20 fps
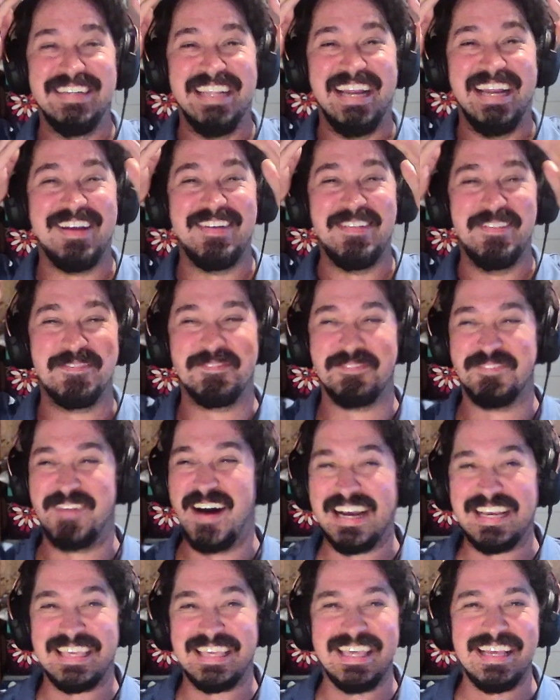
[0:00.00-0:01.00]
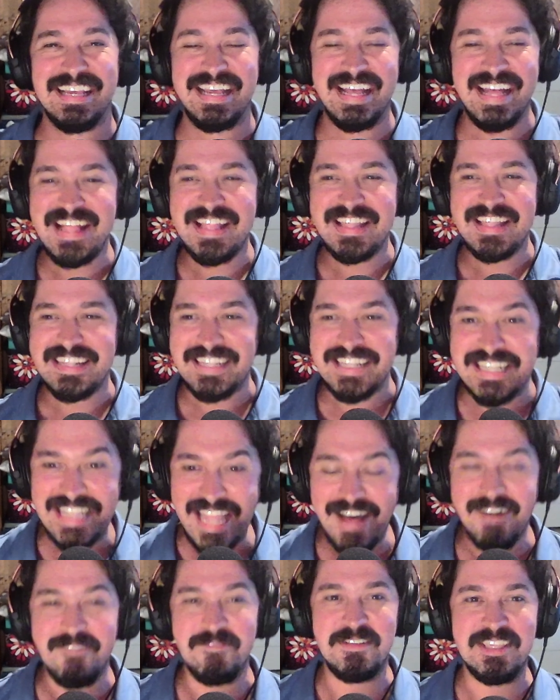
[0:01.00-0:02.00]
I fucking
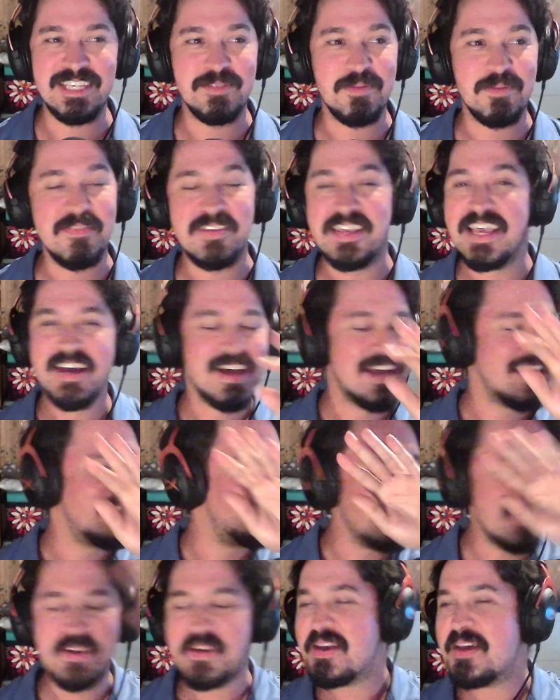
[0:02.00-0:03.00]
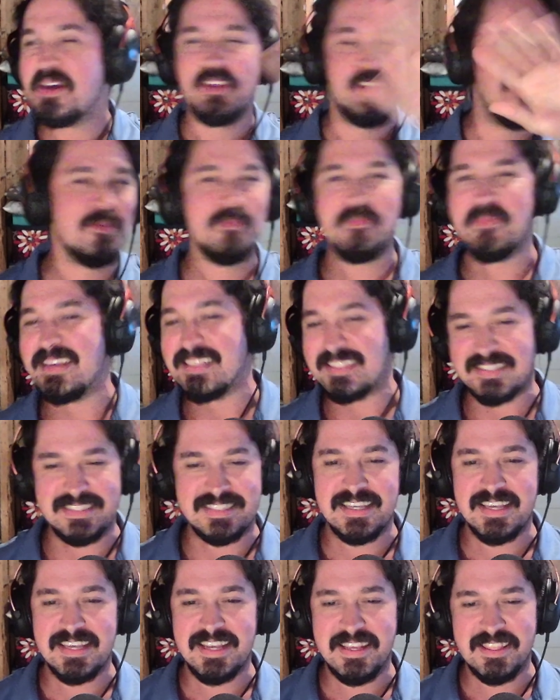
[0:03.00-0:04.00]
loved this movie. You missed
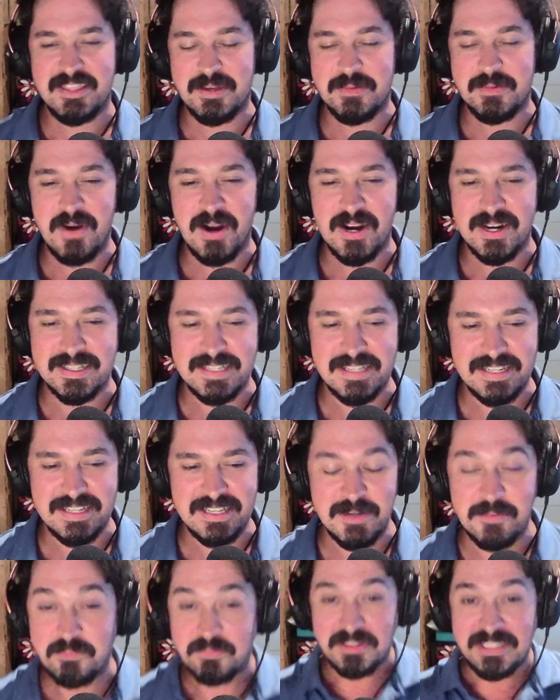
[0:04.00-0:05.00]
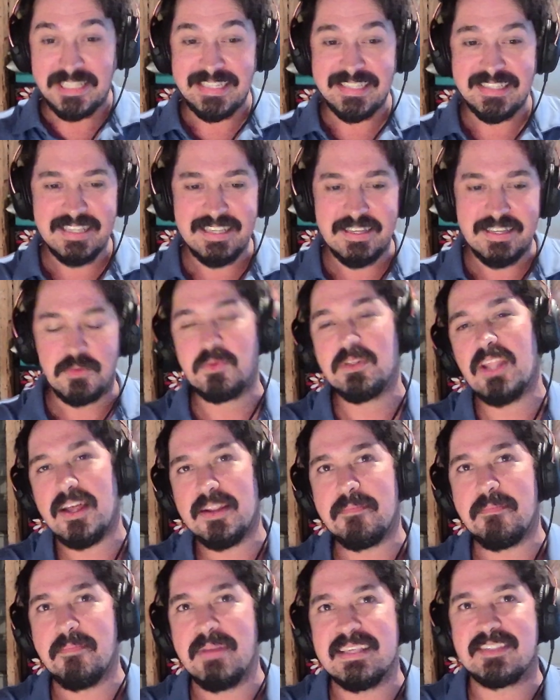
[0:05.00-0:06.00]
the mark completely. Well,
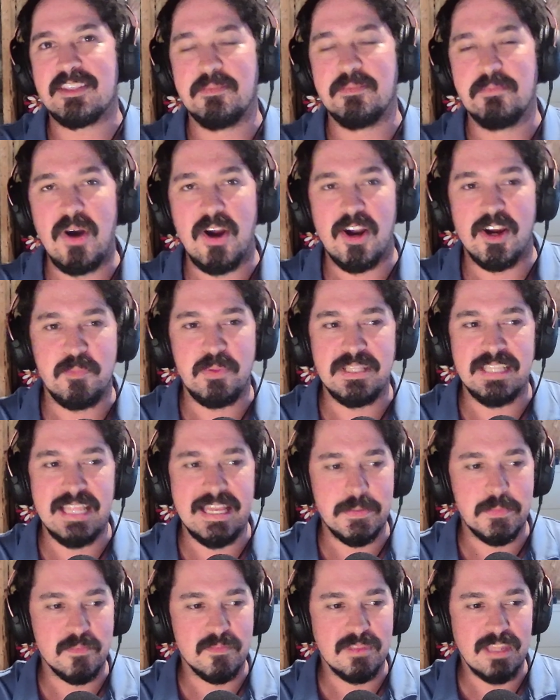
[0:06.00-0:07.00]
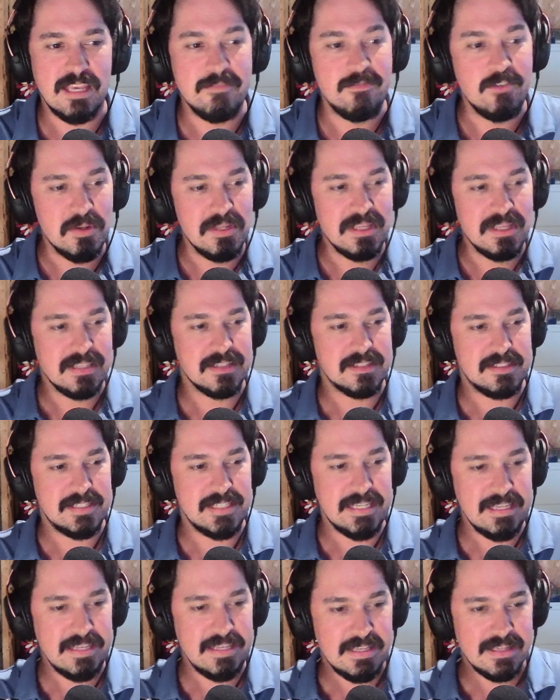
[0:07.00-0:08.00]
not missed the mark, but like if you didn't
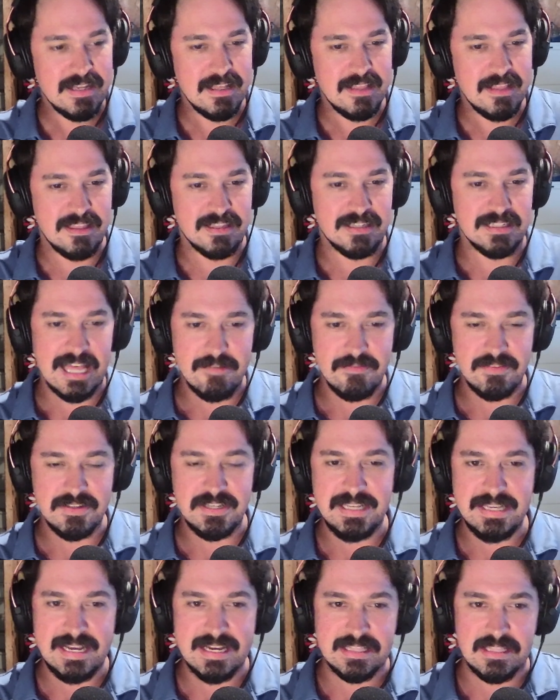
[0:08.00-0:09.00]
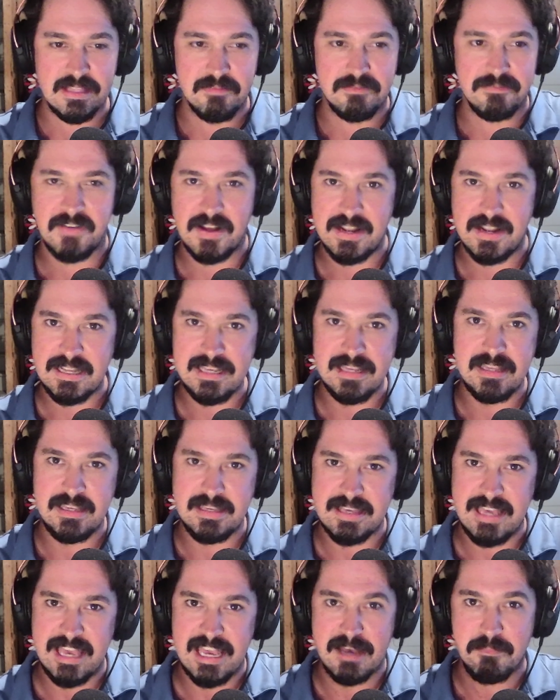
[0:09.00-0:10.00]
see the levity and the funny
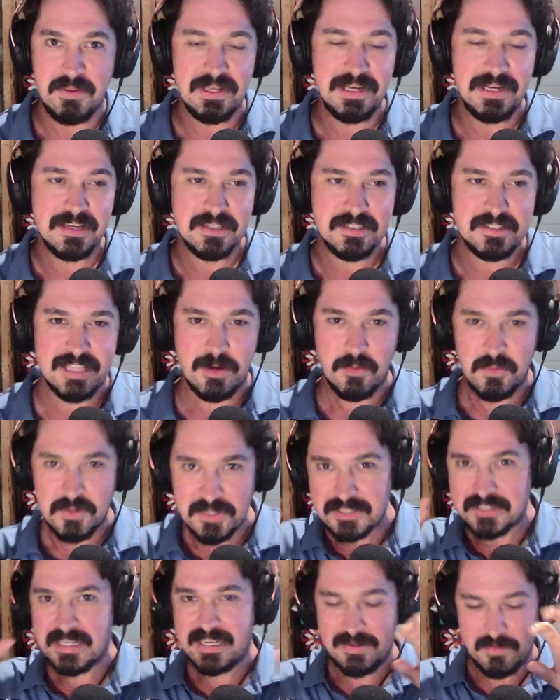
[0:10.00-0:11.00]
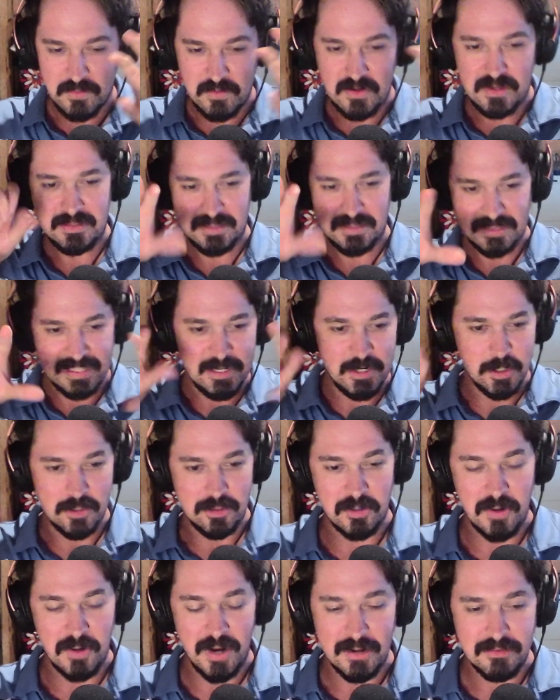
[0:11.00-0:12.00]
campiness that was littered
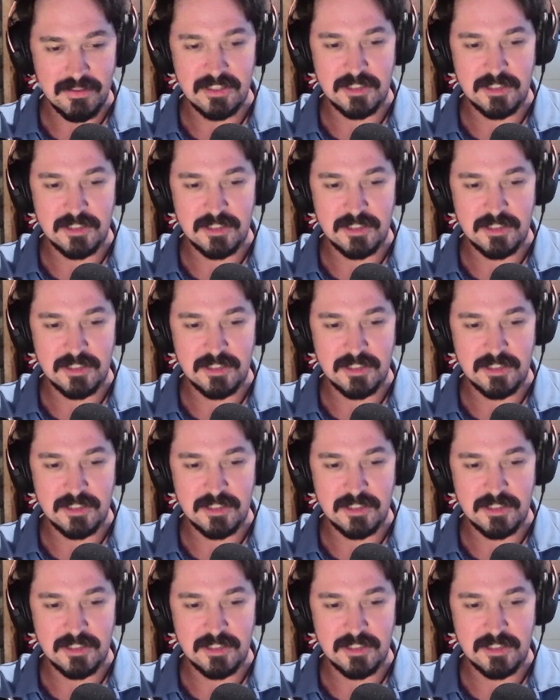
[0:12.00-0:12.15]
throughout this